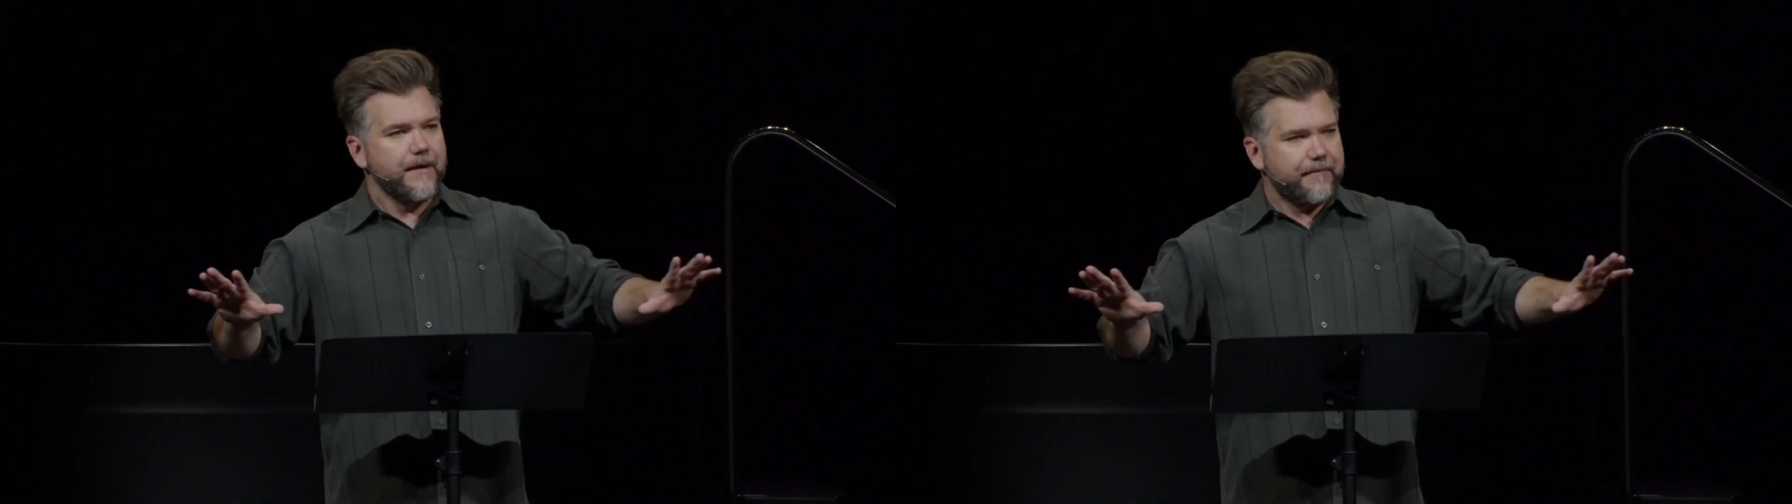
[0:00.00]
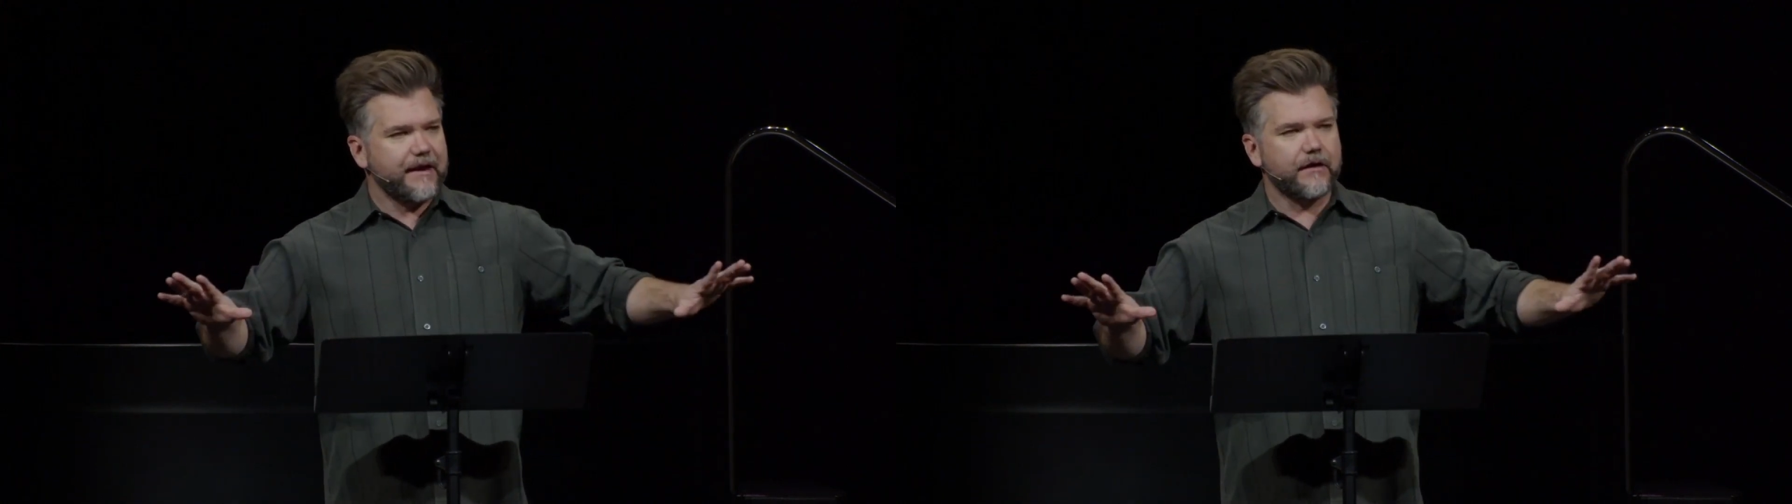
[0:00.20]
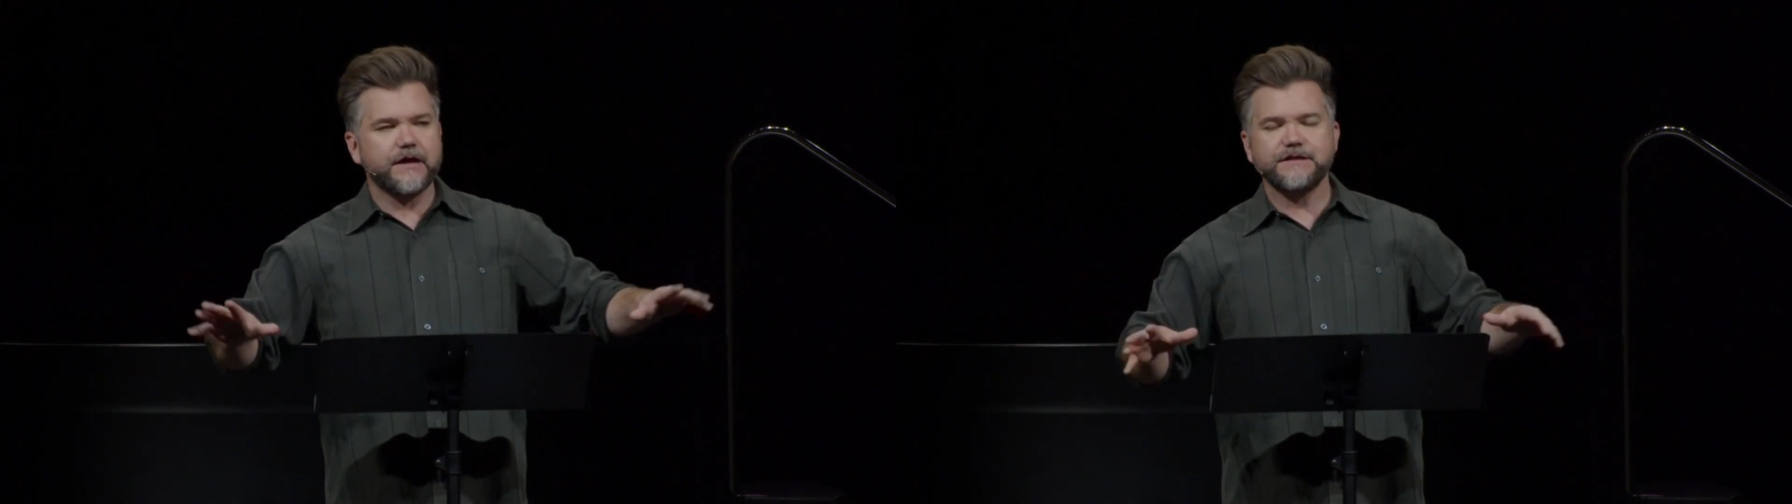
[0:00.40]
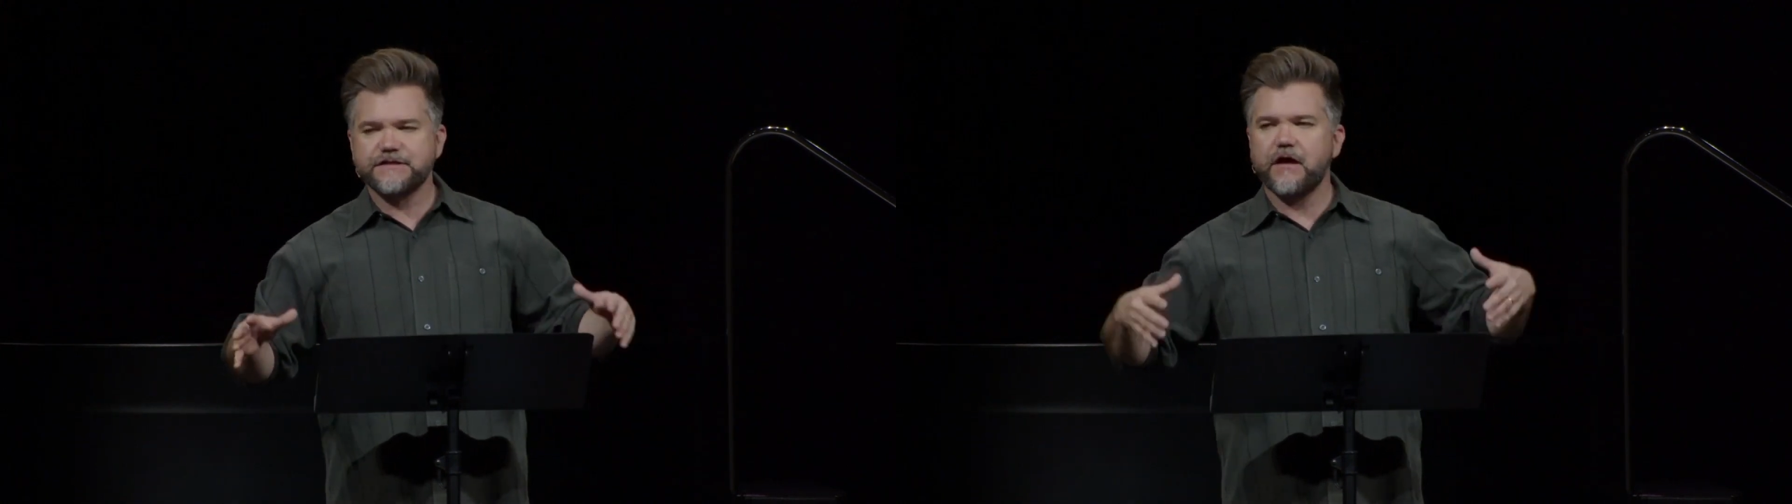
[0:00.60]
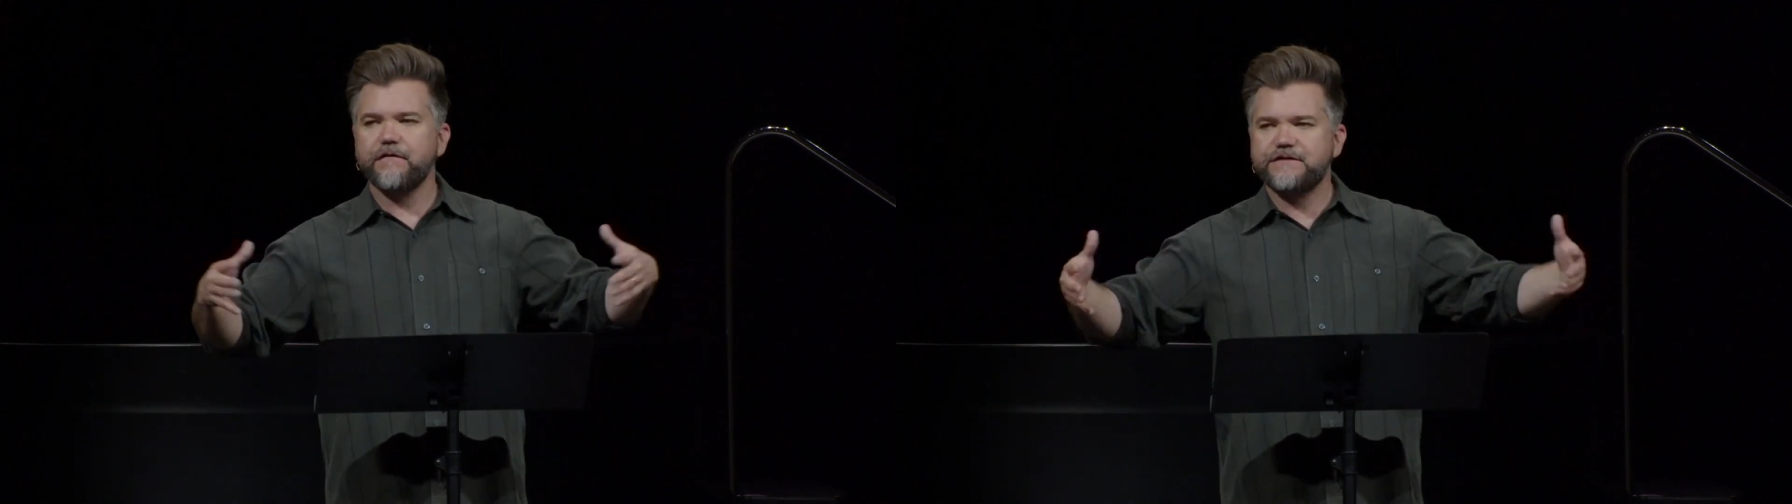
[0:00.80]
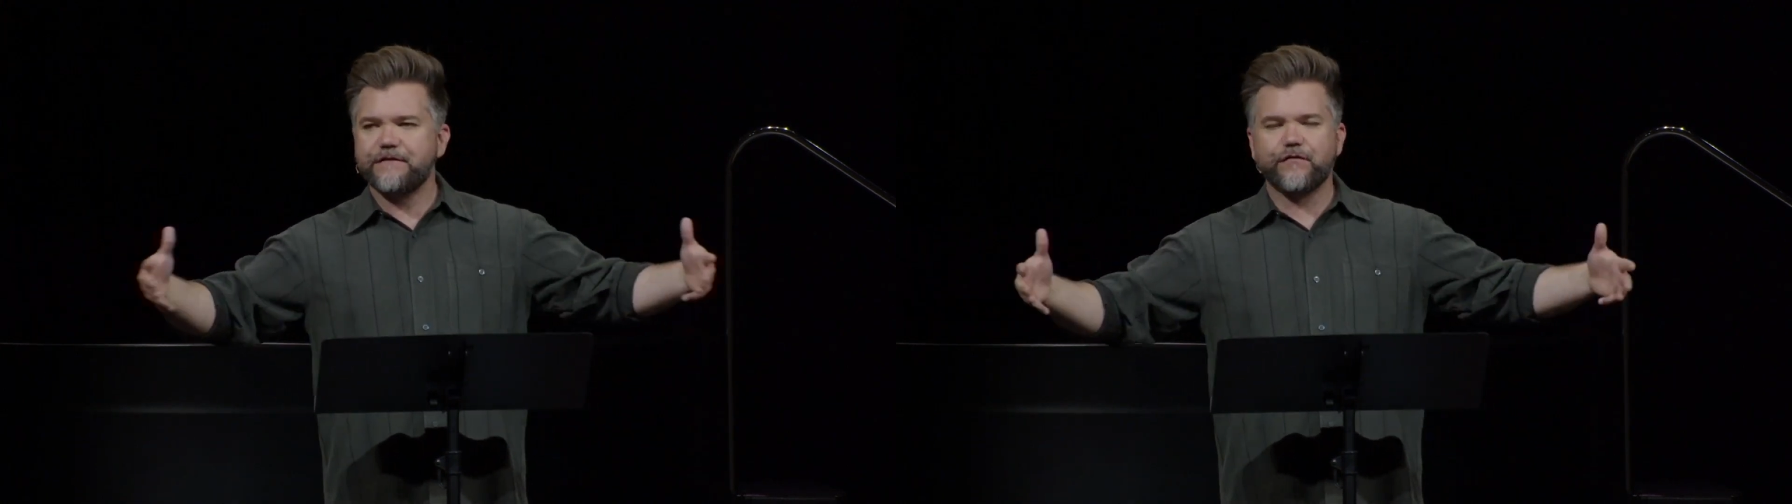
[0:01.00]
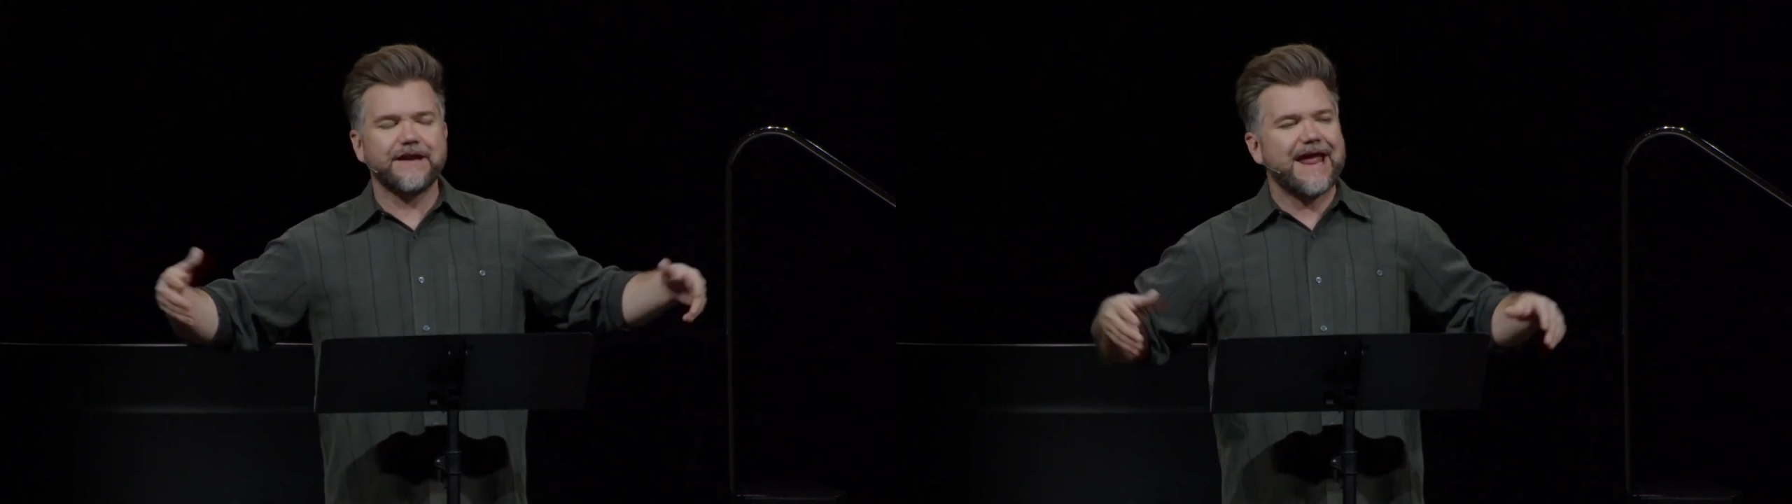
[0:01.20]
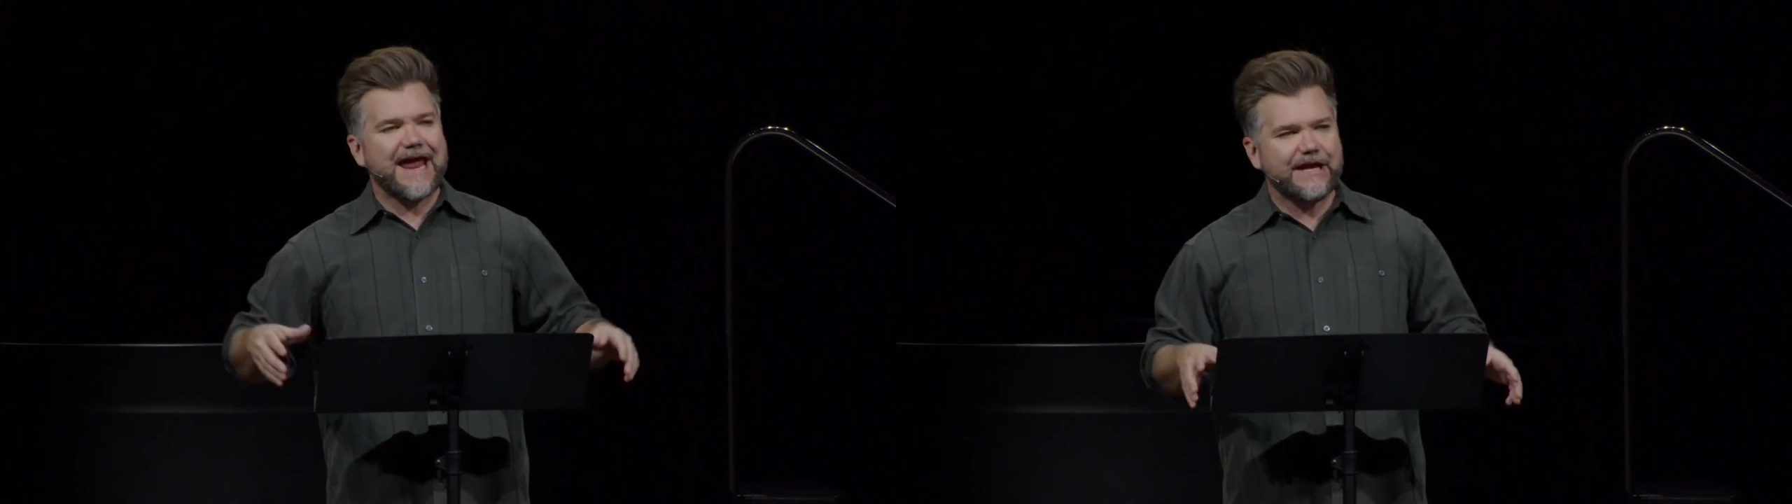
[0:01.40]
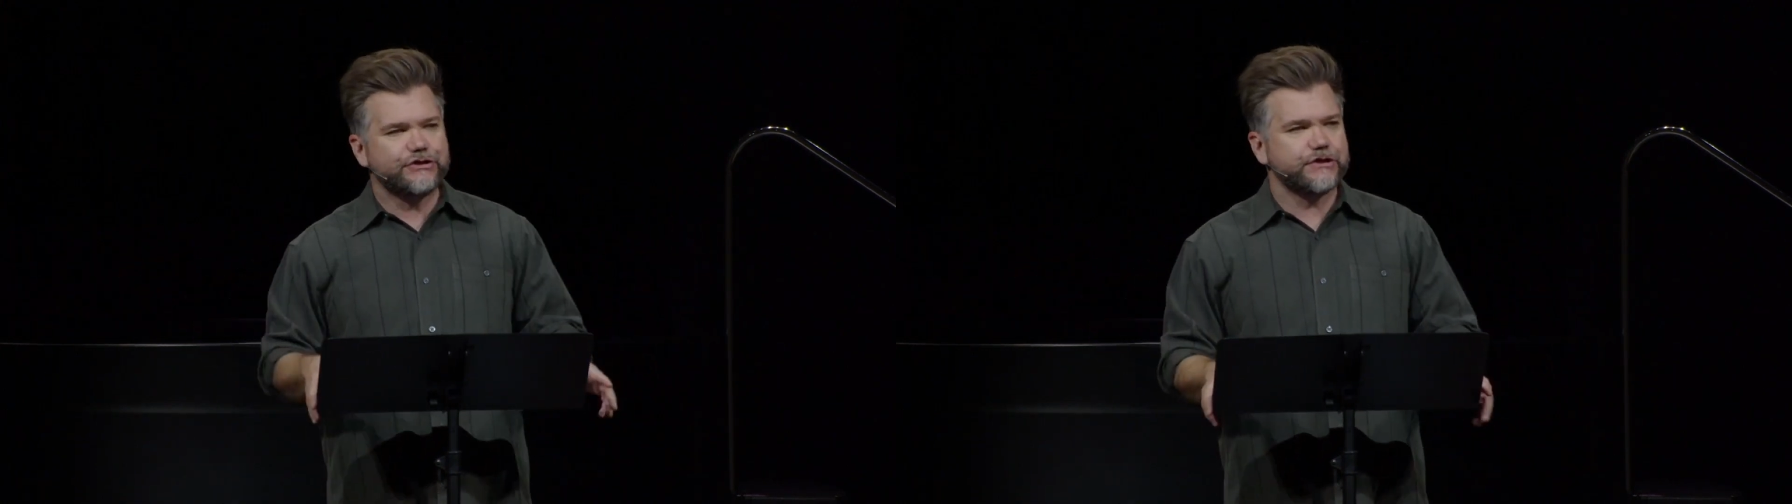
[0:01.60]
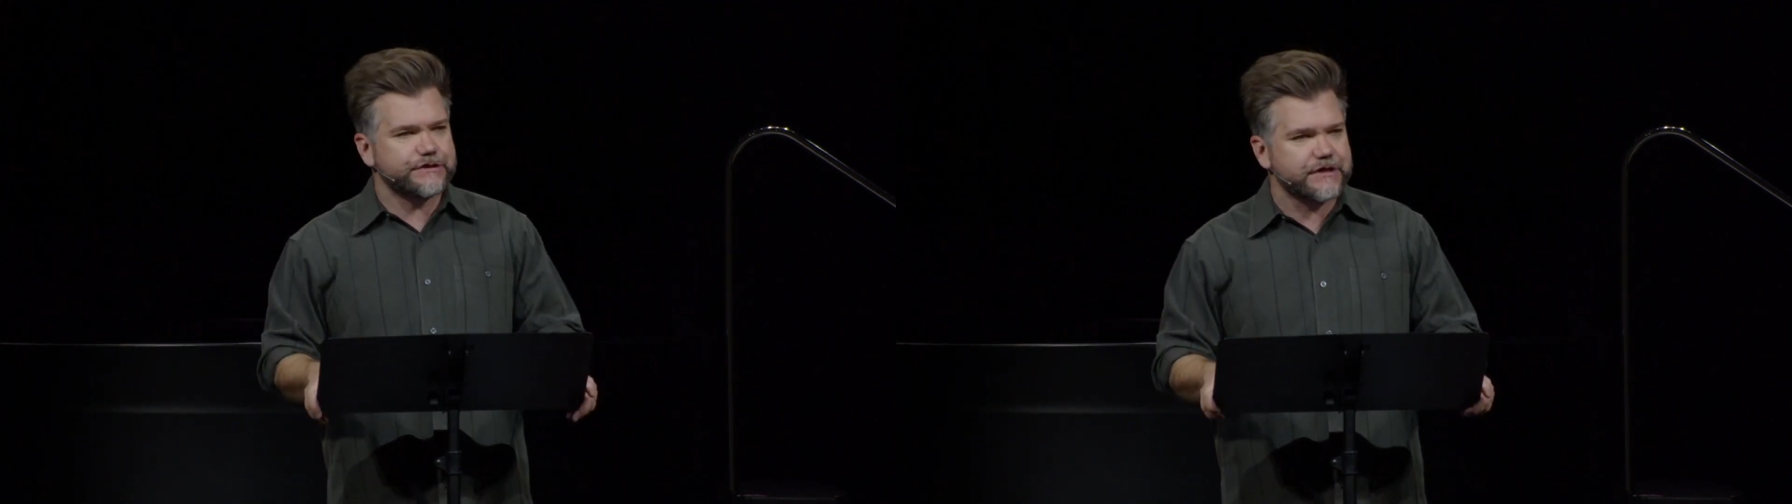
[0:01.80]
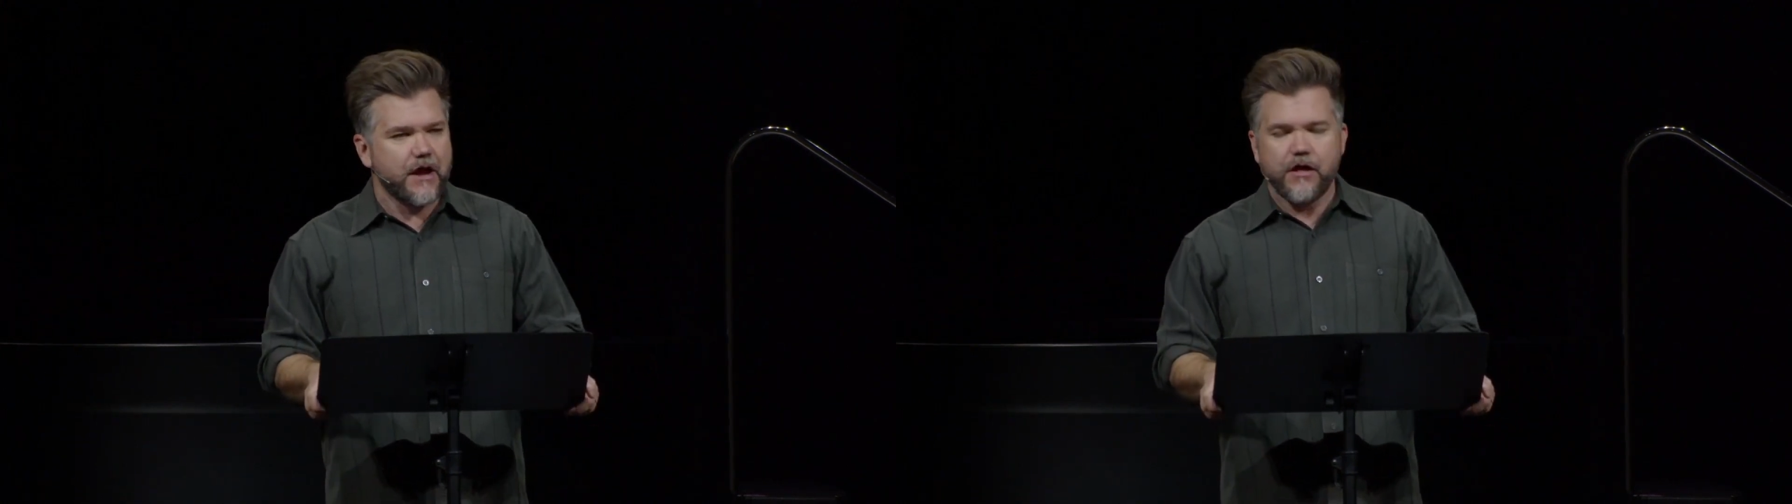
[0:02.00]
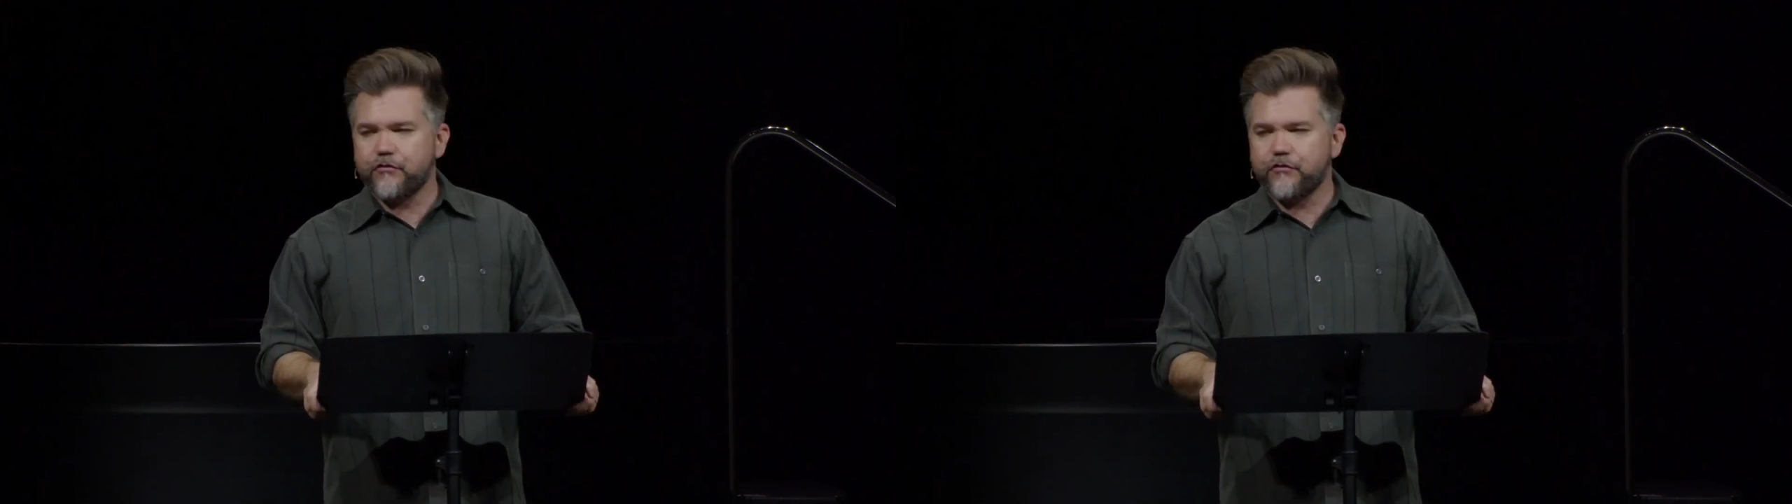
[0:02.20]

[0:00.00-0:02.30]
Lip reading: periods of different ages